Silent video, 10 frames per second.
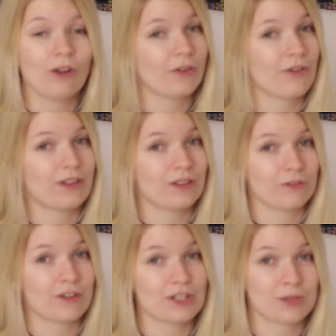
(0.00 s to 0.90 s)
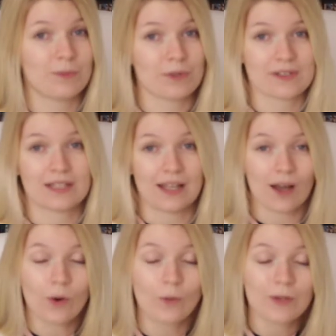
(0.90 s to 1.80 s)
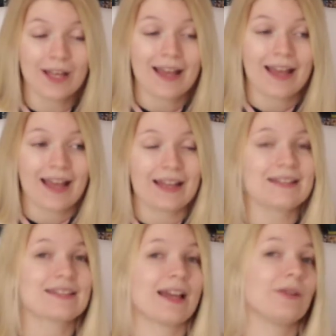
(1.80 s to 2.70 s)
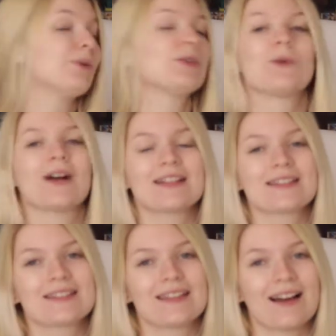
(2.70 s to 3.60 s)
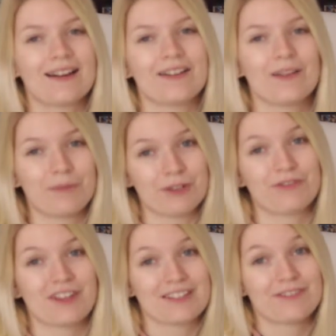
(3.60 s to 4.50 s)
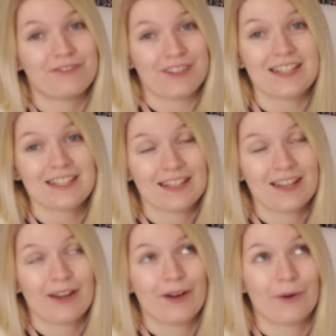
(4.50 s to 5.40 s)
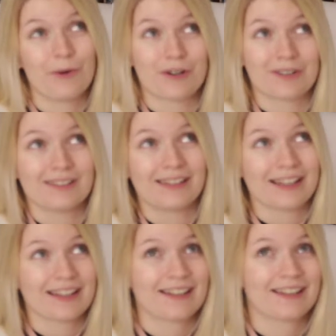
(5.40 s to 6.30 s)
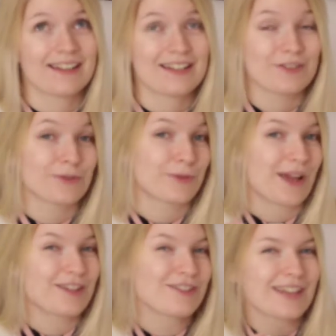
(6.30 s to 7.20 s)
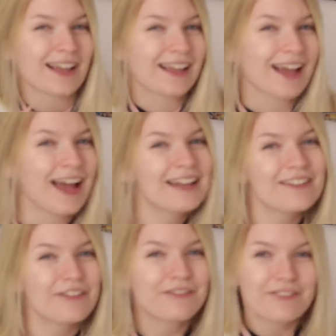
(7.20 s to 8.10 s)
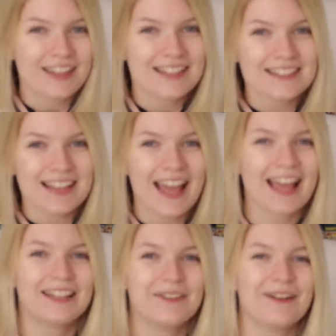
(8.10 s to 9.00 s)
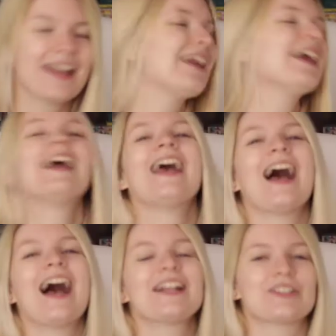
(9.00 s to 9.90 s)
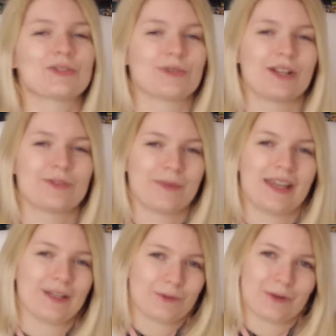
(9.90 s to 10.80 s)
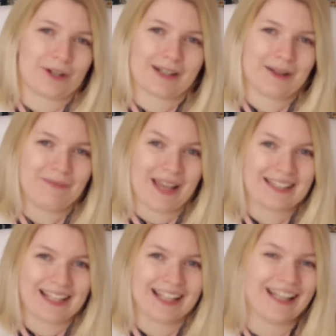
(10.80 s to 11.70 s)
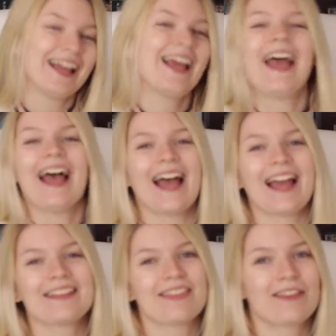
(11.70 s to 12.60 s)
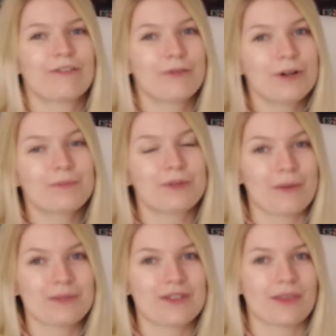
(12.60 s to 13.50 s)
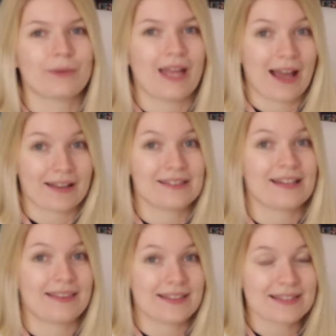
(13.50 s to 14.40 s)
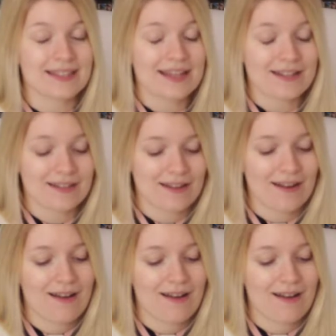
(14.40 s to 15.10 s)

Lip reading: all of the non-fiction books that I own and decide which ones are the perfect fit, or like a stretched kind of fit anyway. I just try to make it work basically. And the 4 prompts that we had this year